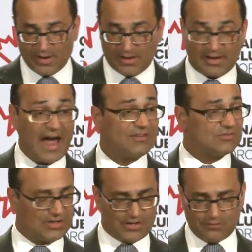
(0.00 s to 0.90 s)

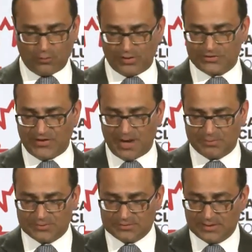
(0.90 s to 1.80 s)
Last year, for
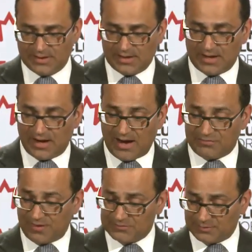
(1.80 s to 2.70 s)
example, I
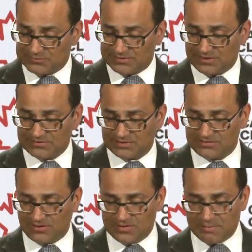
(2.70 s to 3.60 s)
have some
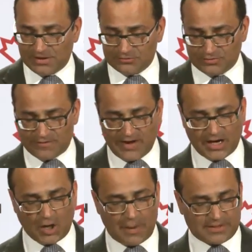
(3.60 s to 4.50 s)
statistics here. The Ministry of
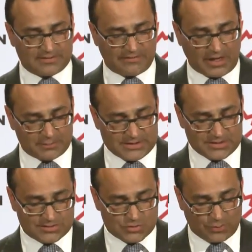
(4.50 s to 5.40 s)
Economic
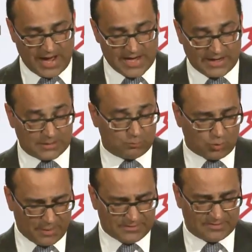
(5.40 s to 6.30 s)
Development, Trade and
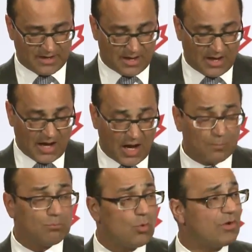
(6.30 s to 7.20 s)
Employment
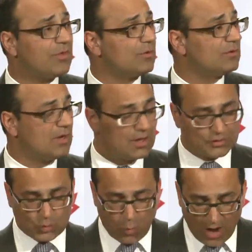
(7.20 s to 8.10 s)
helped more than
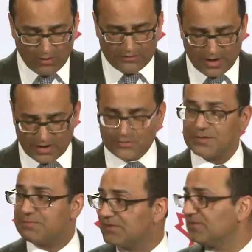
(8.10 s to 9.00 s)

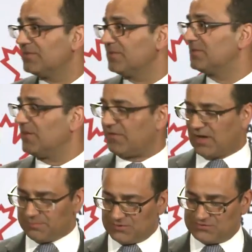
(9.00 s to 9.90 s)
1,200 businesses
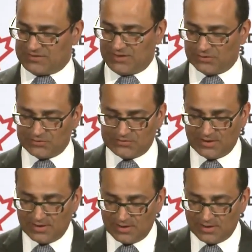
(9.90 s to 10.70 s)
develop the skills